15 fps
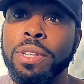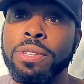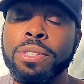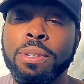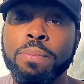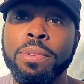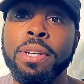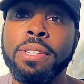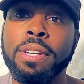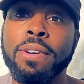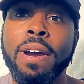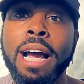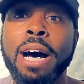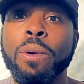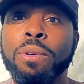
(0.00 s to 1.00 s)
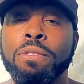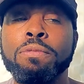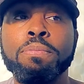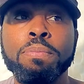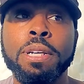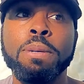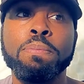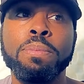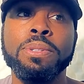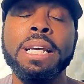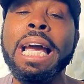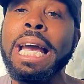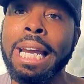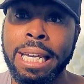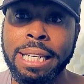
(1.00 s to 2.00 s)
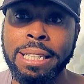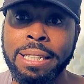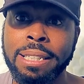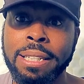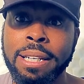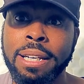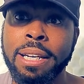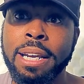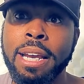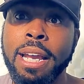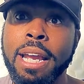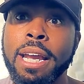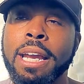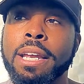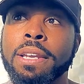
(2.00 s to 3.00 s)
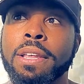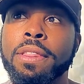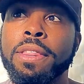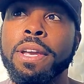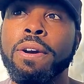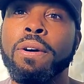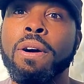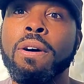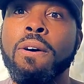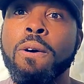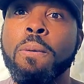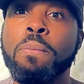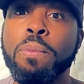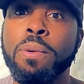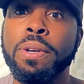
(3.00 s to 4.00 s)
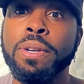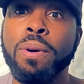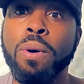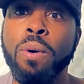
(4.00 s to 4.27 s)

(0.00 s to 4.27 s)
There's some things that are out of people's hands, and they are corporate